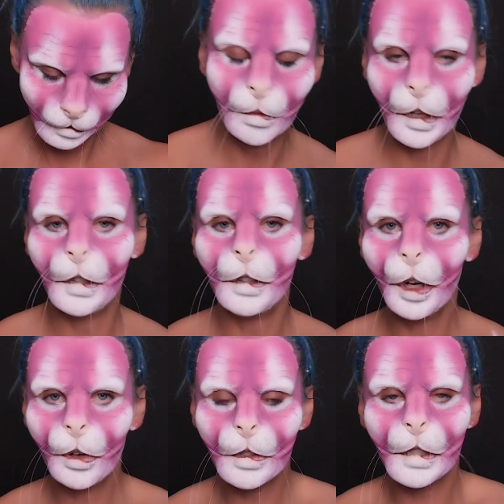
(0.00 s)
Well,
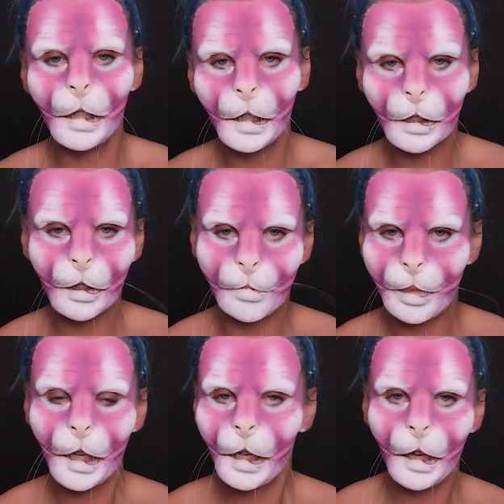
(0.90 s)
nose needs to
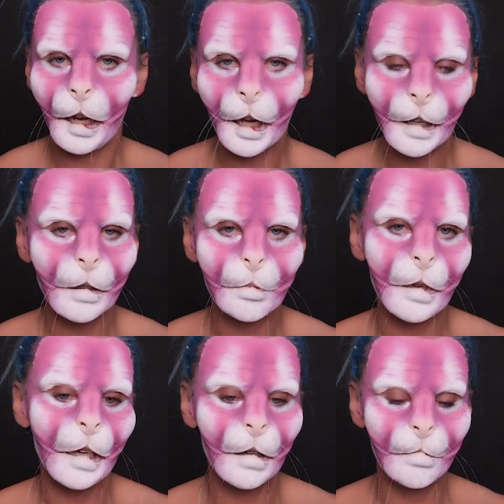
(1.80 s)
be a light
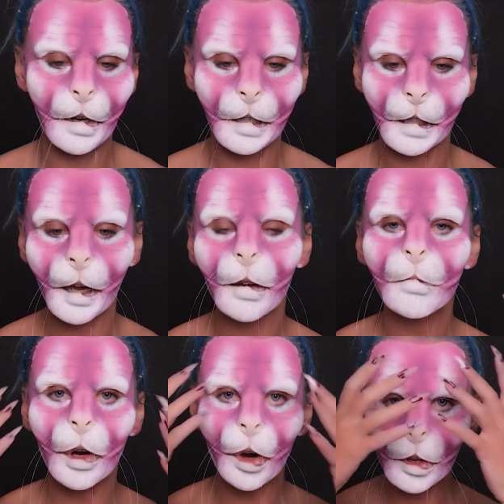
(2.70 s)
pink, but I
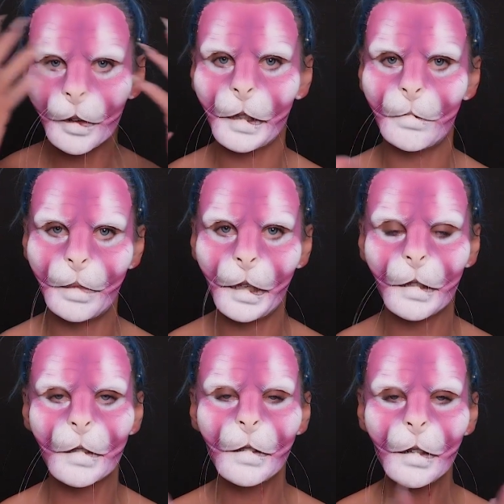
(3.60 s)
am already pink,
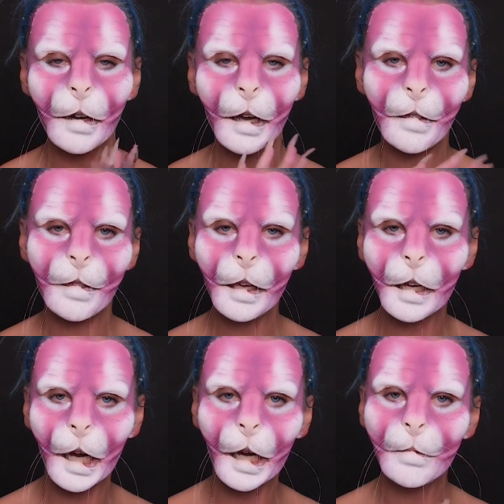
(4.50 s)
so I
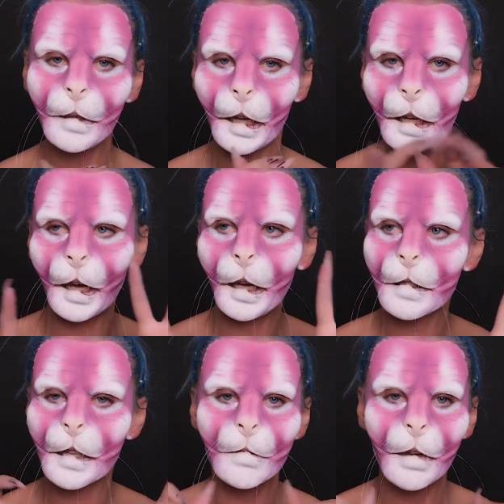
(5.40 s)
think I will
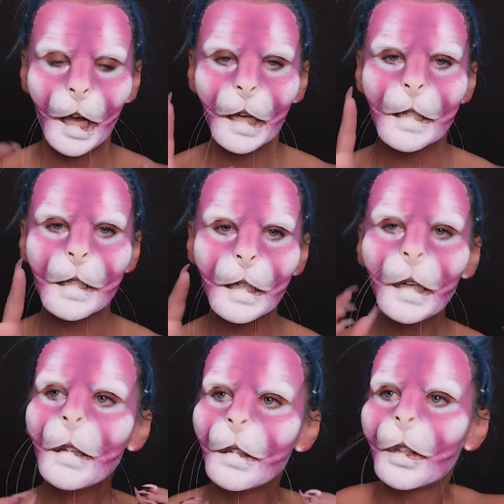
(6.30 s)
add some
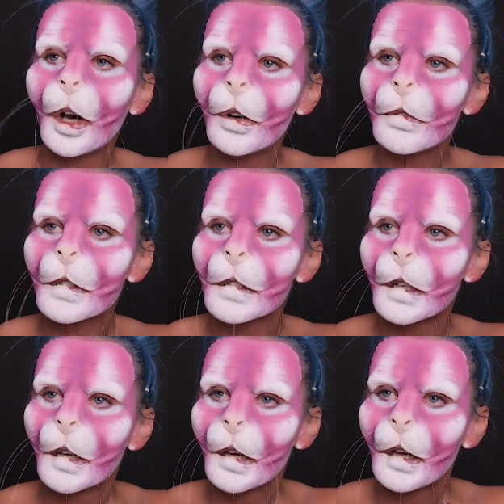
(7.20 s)
skin tones
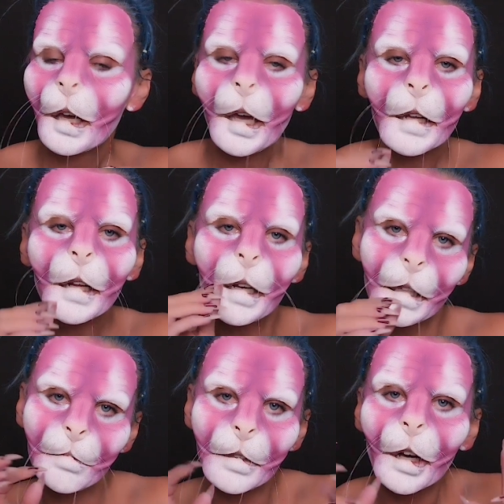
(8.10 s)
and a
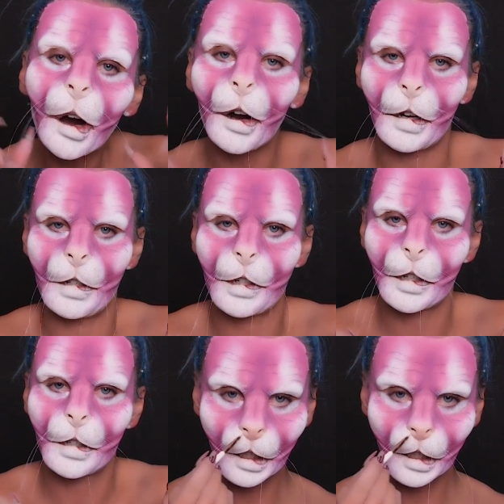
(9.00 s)
little bit orange.